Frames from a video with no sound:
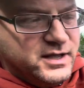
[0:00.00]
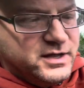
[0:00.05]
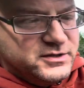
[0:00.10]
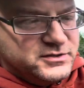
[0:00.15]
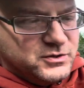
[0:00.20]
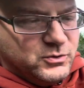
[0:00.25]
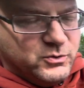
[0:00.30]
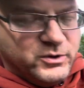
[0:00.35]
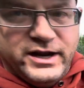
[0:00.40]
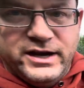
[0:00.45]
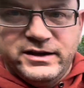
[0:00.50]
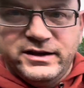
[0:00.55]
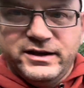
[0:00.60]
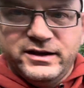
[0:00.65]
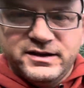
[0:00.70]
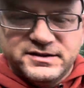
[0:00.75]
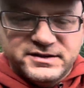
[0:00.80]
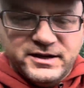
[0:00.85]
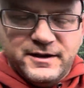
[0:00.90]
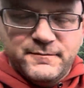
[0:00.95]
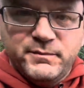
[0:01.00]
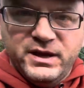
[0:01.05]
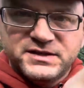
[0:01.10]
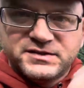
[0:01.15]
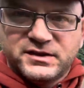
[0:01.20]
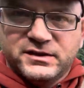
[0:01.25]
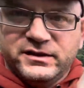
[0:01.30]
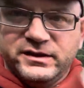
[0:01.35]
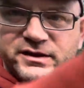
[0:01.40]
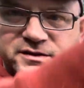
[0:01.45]
So what I did is
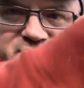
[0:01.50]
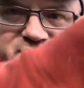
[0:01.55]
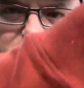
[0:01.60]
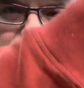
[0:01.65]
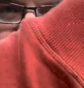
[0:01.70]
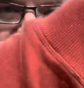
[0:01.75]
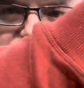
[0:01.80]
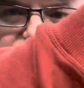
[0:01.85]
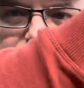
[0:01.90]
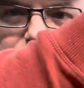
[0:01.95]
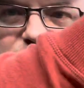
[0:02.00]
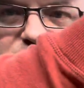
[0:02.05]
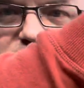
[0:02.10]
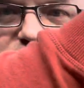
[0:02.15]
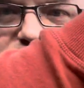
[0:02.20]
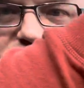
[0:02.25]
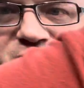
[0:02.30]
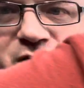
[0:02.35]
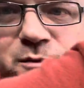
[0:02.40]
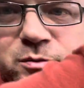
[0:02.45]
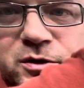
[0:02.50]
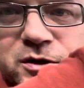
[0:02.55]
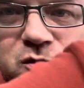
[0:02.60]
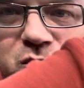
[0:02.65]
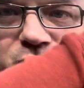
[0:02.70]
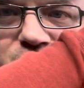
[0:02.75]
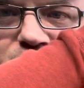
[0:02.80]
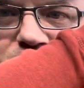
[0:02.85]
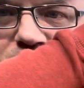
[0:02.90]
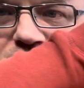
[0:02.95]
it's almost like when you double
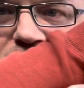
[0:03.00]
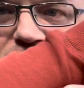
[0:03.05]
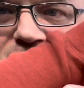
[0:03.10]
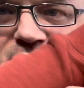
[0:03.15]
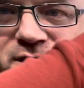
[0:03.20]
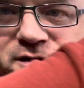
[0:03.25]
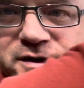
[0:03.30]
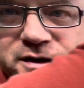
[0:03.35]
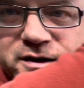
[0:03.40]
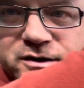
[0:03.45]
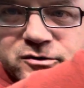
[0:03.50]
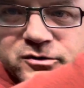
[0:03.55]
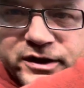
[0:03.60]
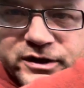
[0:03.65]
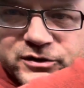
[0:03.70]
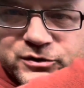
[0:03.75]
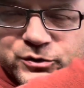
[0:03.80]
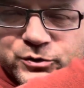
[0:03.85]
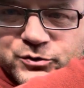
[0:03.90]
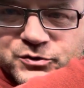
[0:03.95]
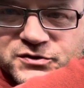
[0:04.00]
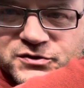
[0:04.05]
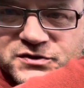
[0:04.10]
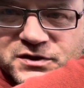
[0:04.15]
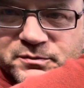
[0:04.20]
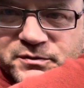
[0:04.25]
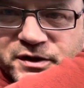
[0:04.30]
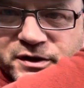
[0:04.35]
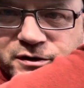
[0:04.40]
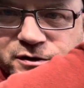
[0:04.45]
over, like
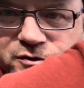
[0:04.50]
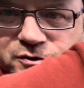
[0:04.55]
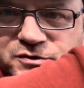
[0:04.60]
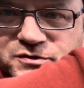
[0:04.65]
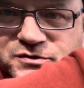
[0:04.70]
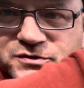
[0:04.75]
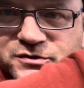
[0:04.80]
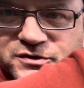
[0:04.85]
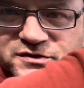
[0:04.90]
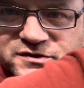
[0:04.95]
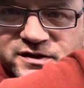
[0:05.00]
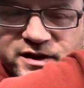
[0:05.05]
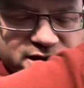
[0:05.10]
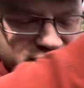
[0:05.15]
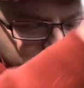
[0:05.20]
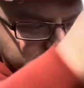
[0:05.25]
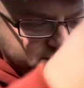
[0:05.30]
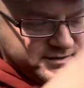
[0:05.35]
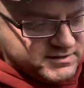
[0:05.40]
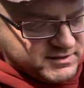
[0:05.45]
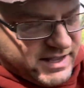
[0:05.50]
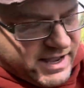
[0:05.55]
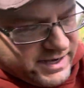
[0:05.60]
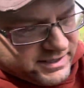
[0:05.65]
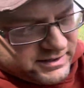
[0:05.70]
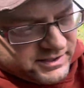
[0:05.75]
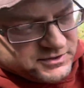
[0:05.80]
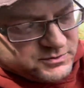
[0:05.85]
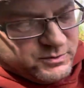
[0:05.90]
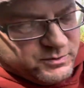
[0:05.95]
something loose, you just take out the slack.
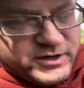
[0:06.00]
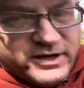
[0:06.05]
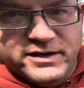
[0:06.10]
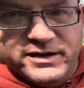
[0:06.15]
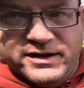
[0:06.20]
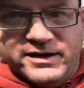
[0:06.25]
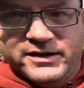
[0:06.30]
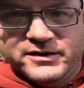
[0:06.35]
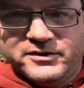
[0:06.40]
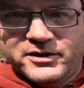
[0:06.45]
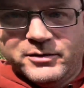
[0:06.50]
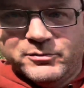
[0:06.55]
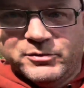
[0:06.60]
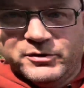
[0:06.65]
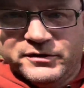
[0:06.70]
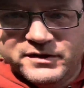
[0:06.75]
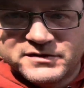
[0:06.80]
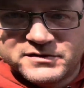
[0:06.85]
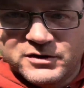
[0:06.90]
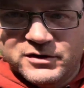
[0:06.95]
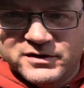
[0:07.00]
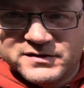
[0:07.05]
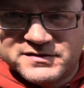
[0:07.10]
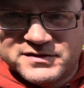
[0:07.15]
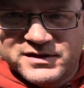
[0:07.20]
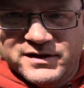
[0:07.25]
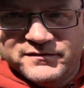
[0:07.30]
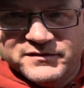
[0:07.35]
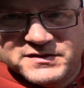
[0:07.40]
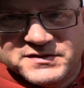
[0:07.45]
That's what I did. I doubled this, so it's
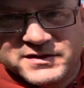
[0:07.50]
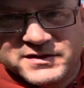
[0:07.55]
tough to see,